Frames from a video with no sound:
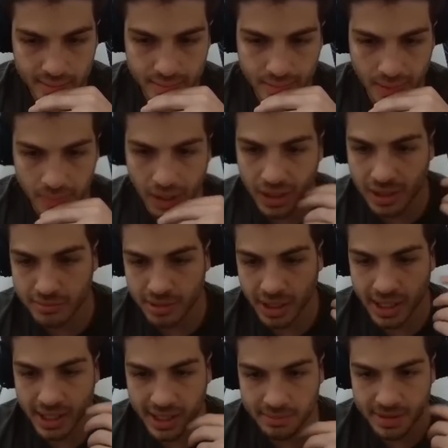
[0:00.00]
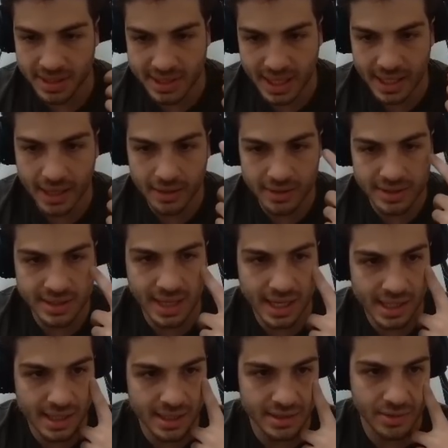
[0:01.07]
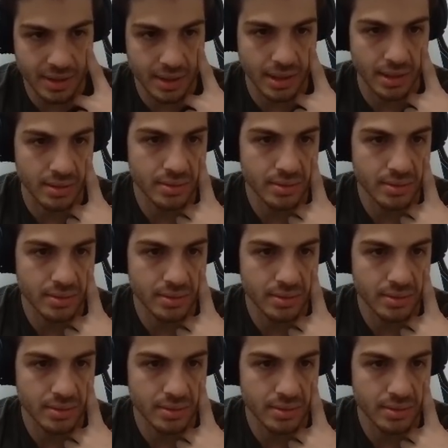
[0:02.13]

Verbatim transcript: I'm not complaining. I'm just saying how insane it is right now.